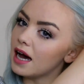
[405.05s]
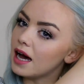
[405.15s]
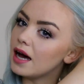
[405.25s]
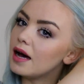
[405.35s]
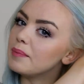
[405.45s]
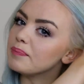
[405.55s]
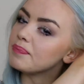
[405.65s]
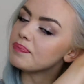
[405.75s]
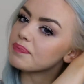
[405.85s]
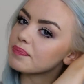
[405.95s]

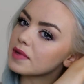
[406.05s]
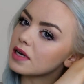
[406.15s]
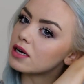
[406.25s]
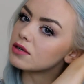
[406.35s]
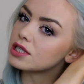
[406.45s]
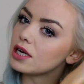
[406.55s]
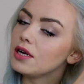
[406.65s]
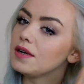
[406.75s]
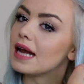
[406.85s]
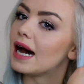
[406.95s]
I'll show
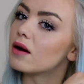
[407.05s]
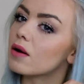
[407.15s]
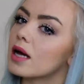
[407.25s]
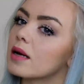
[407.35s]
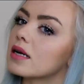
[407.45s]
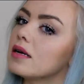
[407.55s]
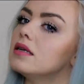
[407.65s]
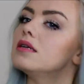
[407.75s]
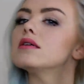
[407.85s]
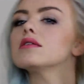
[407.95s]
you now, like
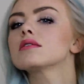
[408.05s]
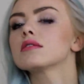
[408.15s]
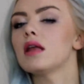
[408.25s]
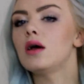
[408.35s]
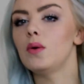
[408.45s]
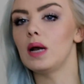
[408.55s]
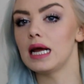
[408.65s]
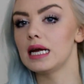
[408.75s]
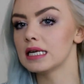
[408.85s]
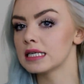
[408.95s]

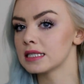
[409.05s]
slowly.